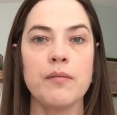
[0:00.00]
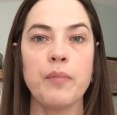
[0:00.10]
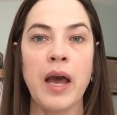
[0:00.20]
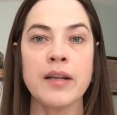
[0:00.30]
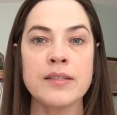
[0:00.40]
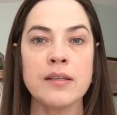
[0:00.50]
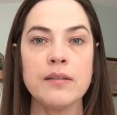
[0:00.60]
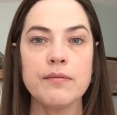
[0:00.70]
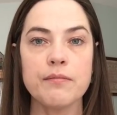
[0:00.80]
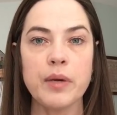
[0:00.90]
Pattison
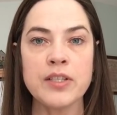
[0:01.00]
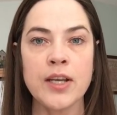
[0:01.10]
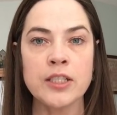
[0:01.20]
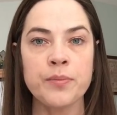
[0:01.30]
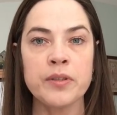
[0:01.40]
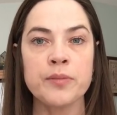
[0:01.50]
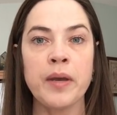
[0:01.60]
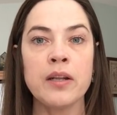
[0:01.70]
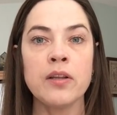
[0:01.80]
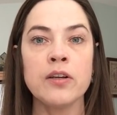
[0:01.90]
by Shakespeare's
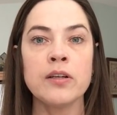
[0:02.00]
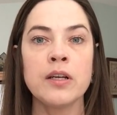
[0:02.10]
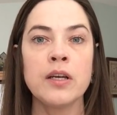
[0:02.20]
Peddler.